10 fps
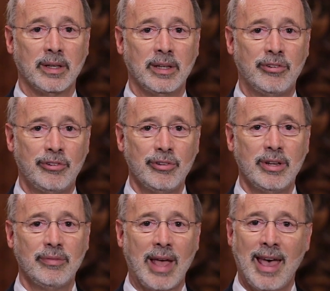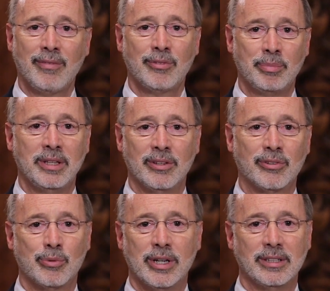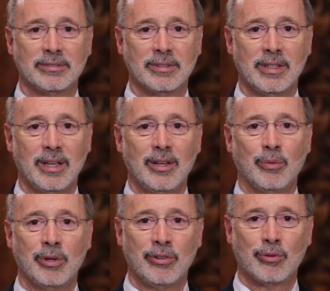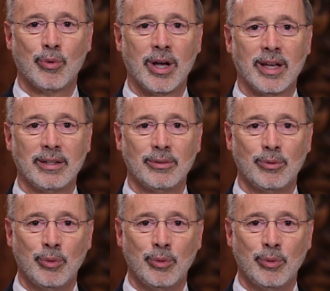It shouldn't have to be this way, which is why